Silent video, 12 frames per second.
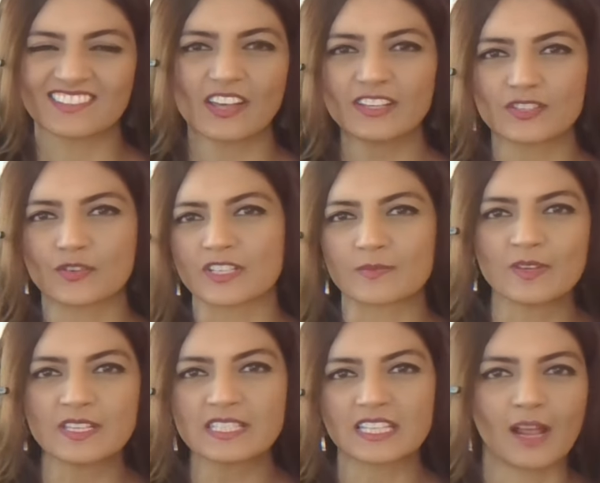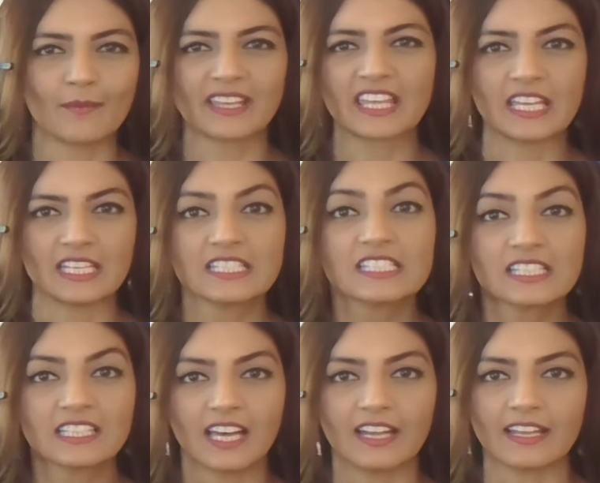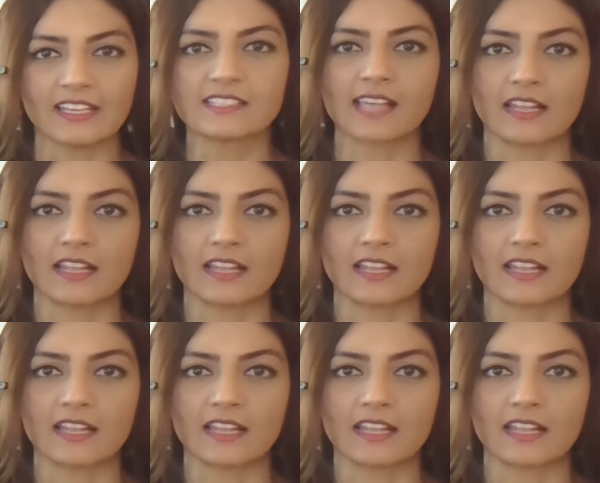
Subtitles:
like it's Christmas and I'm a kid and he's